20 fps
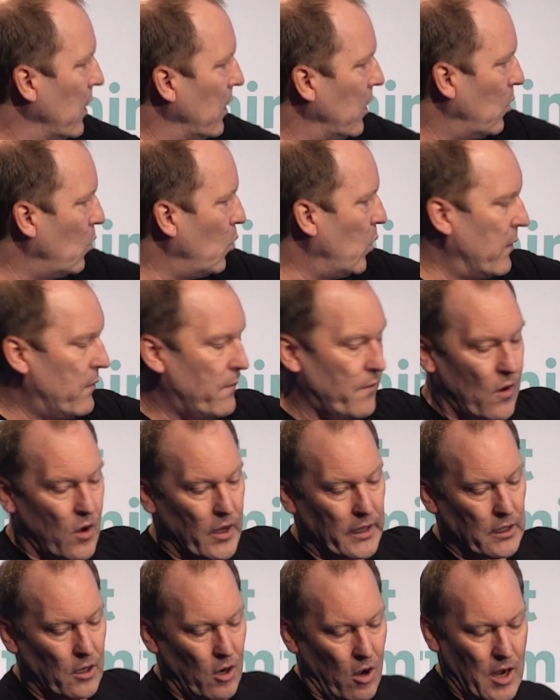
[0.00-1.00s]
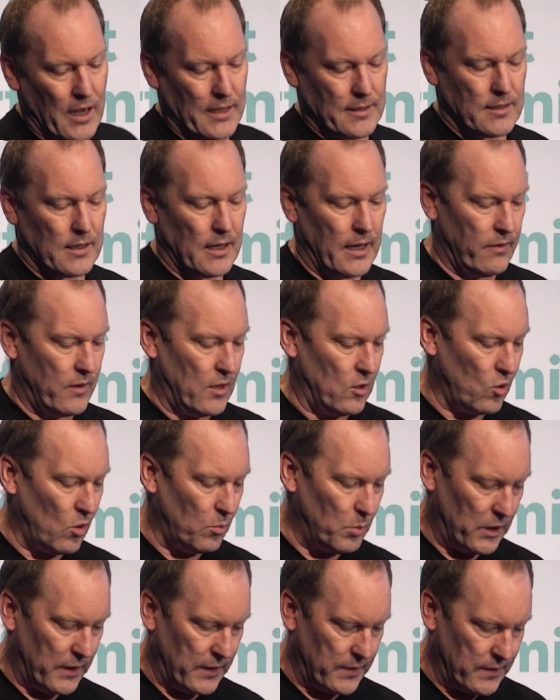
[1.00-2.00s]
we find and isolate the
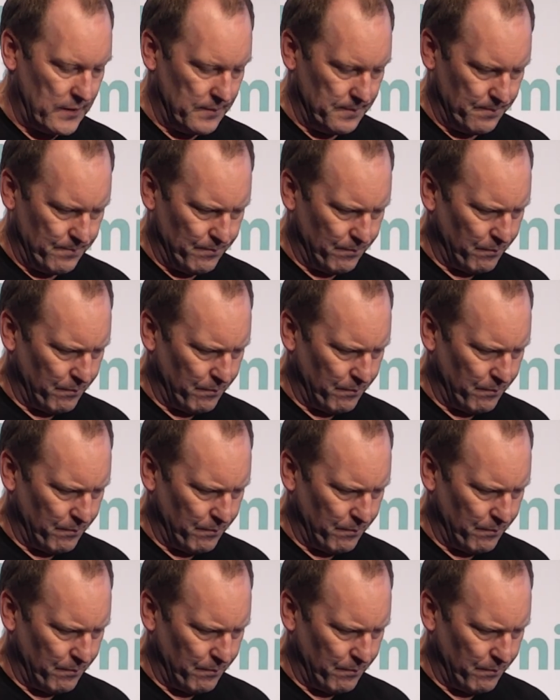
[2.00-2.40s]
anomalies.